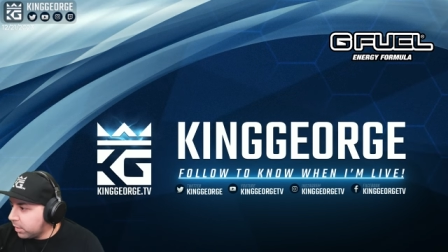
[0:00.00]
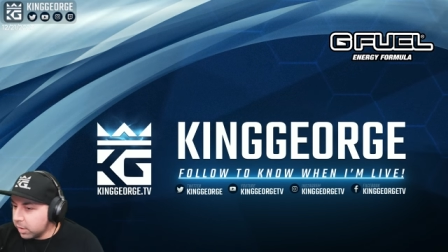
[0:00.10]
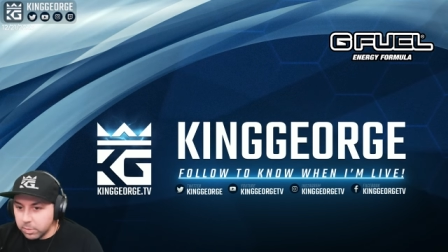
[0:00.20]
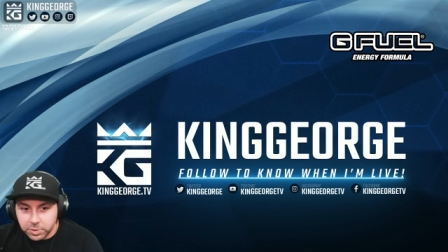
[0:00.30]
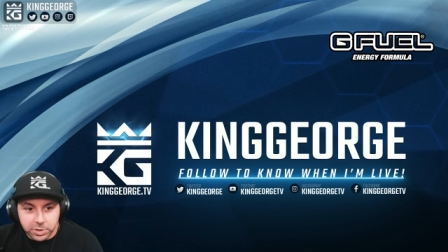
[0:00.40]
I
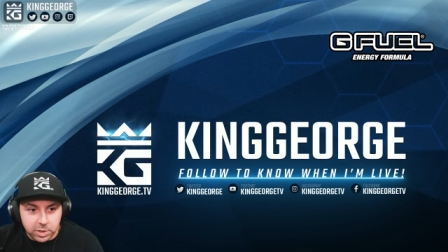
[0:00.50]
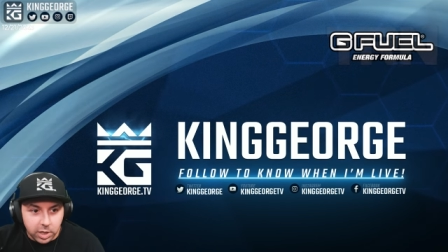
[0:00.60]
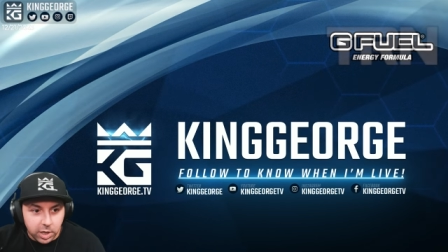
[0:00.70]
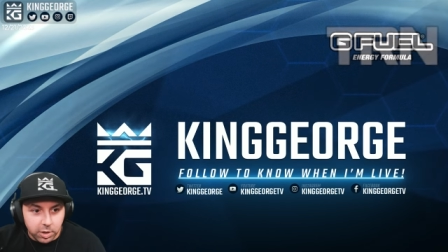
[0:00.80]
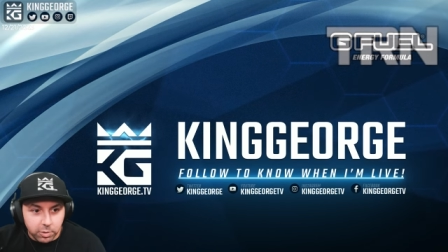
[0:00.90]
think I'm just an
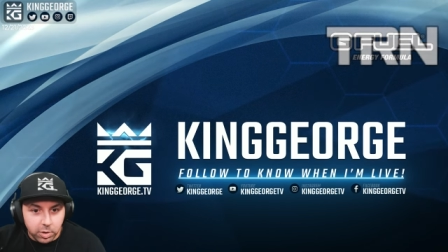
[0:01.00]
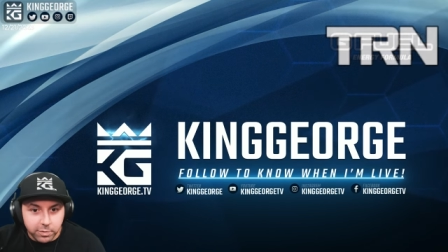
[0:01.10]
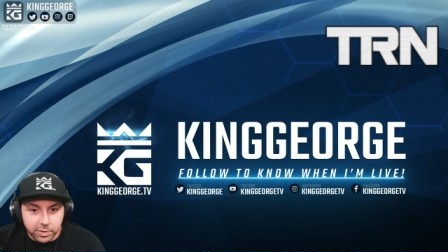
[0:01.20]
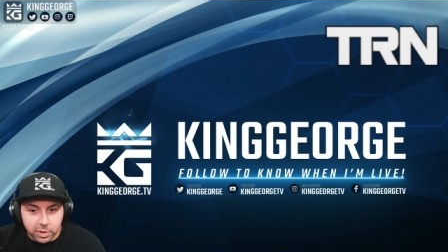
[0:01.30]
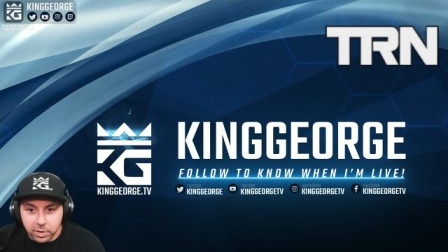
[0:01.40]
IRL
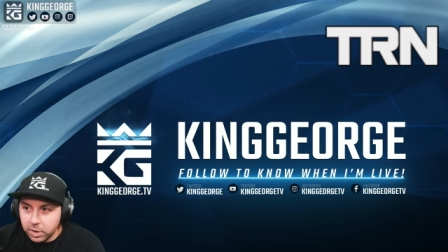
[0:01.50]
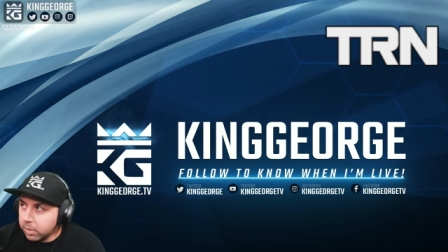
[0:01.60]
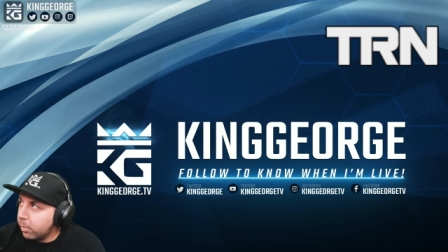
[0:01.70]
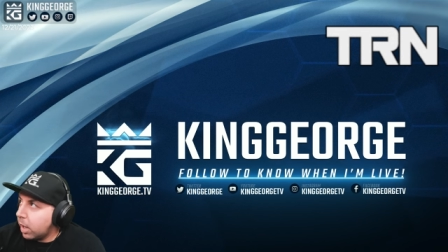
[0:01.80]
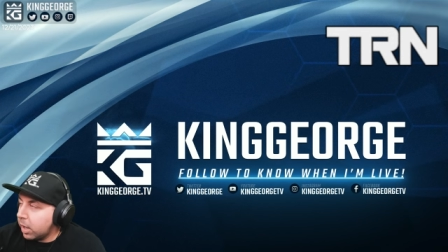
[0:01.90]
fucking
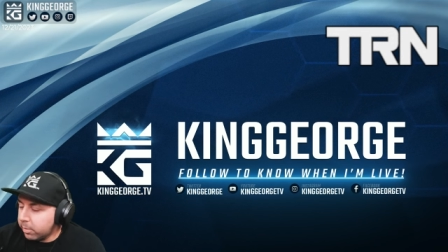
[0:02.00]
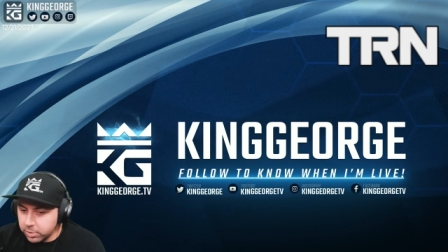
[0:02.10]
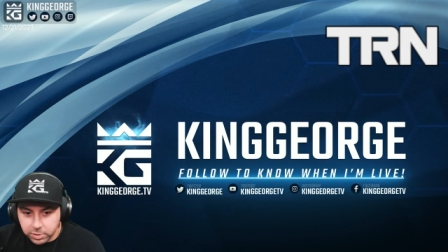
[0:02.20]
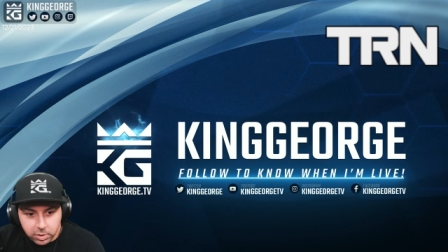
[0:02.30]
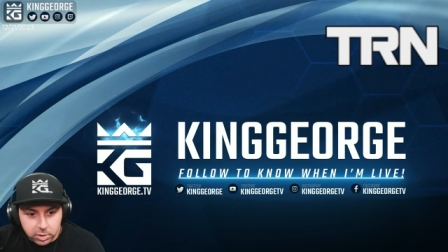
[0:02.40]
like mime
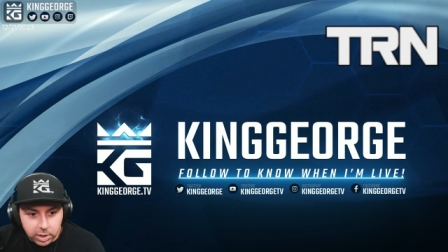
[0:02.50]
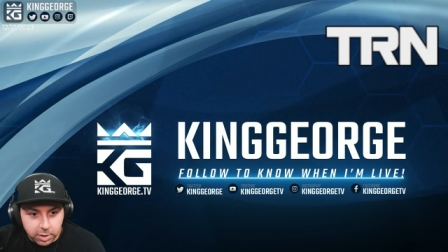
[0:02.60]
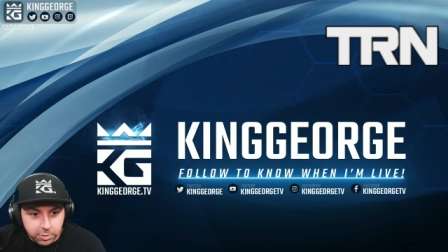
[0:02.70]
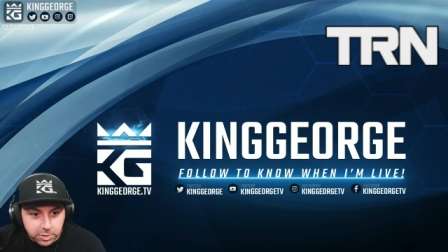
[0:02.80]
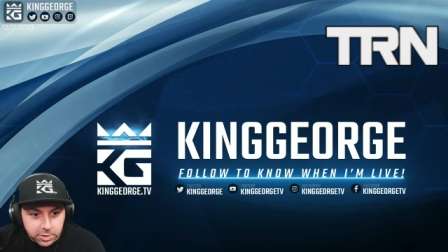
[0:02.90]
or
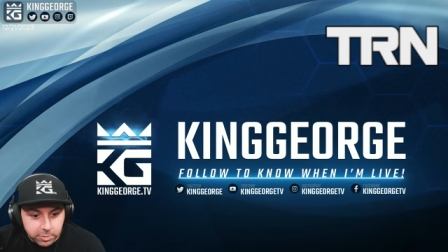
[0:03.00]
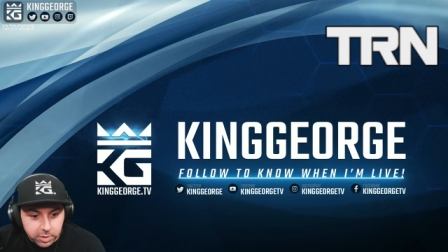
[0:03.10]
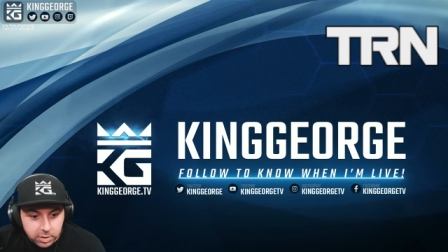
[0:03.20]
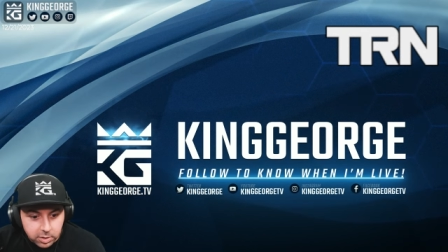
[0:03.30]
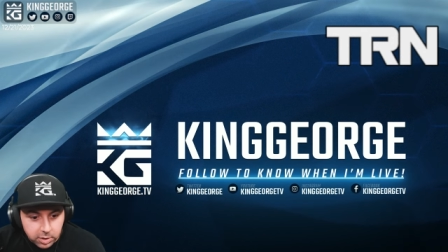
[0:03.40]
clown or
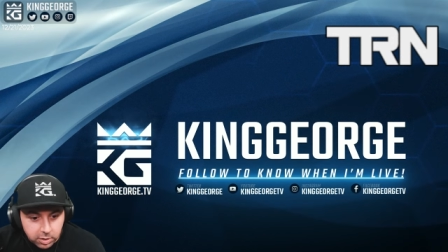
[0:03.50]
something.